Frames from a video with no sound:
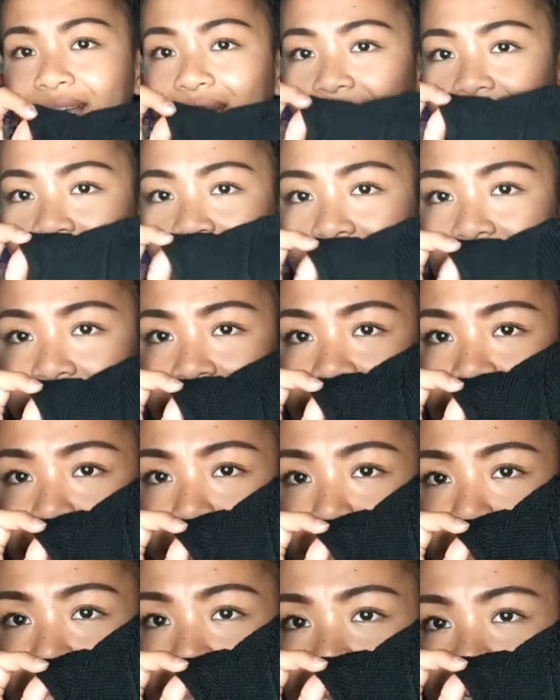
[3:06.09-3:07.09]
It is this
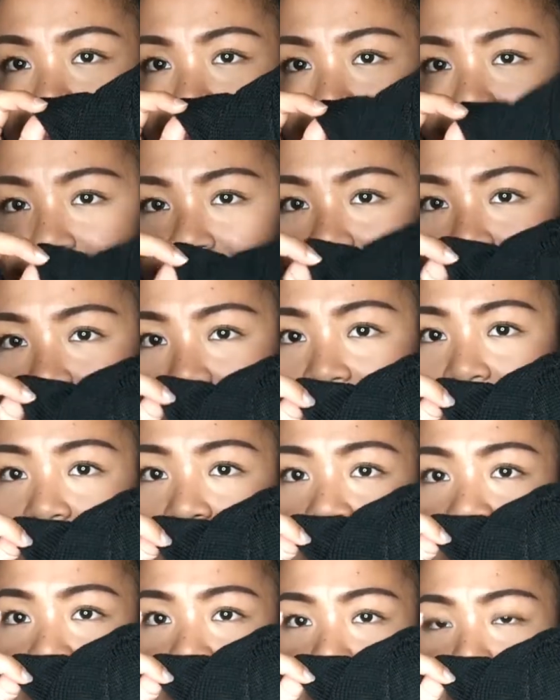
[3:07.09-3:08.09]
black beanie,
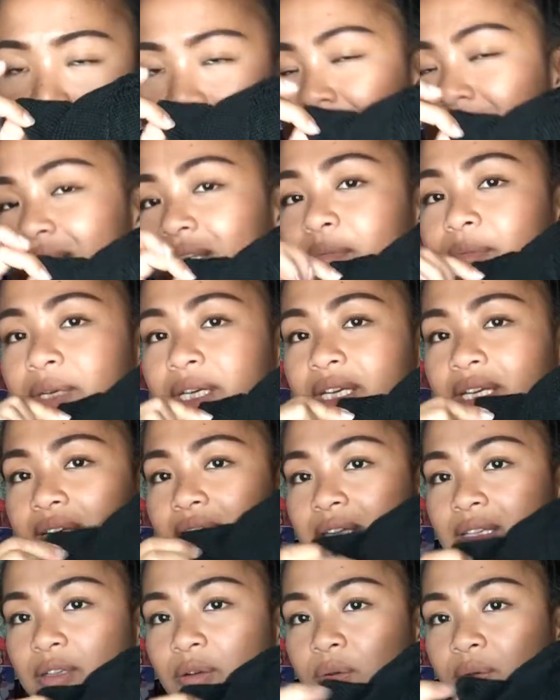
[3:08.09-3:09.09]
basic
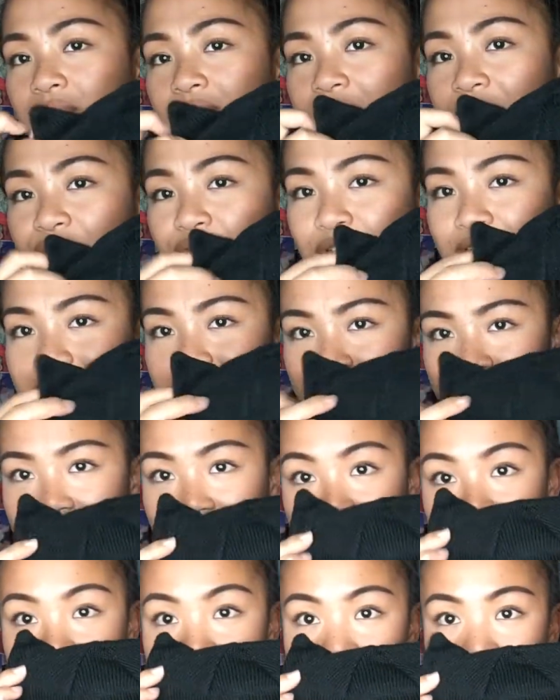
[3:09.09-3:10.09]
beanie. The only difference is
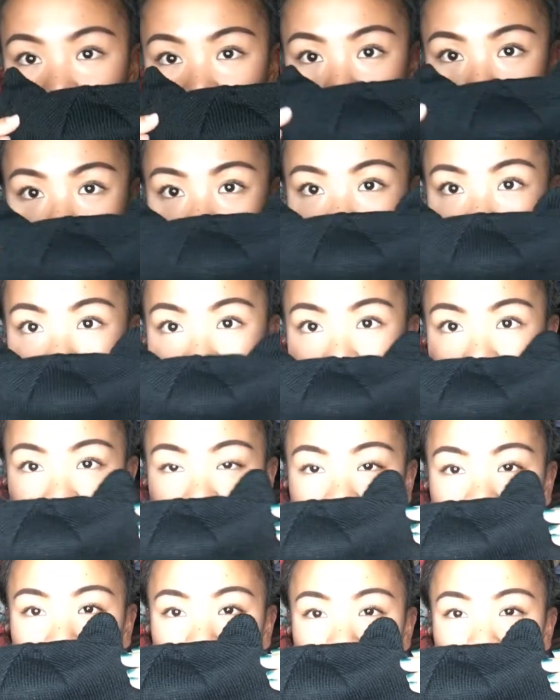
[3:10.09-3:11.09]
that it has little cat
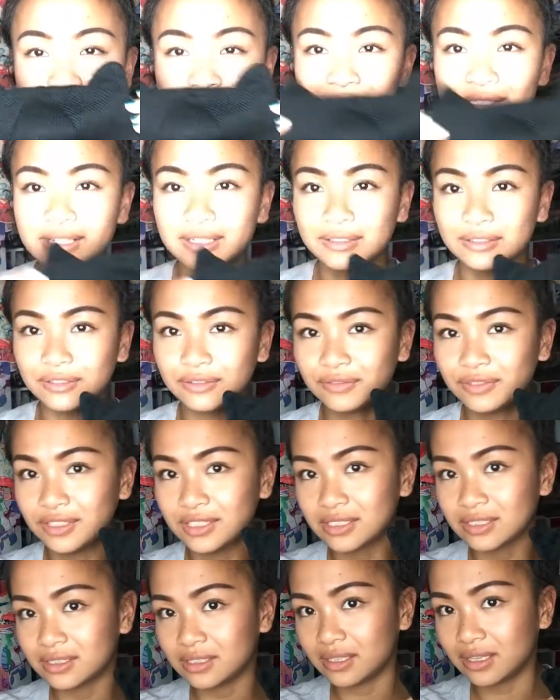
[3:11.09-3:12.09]
ears. I don't know if you
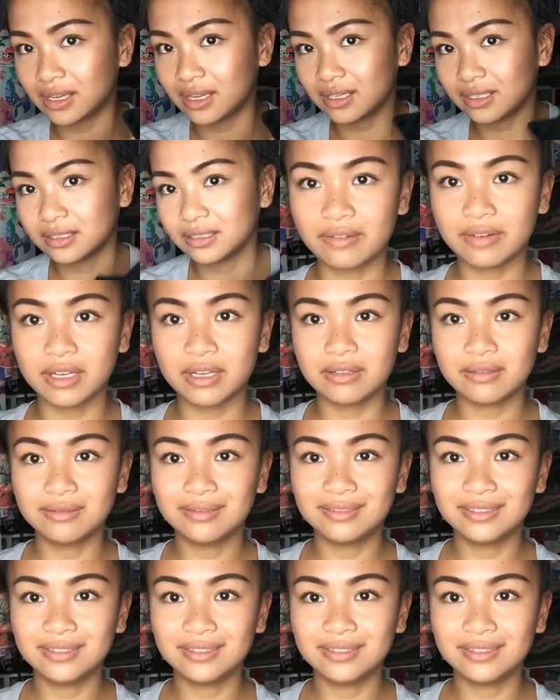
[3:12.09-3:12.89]
can see that. There we go.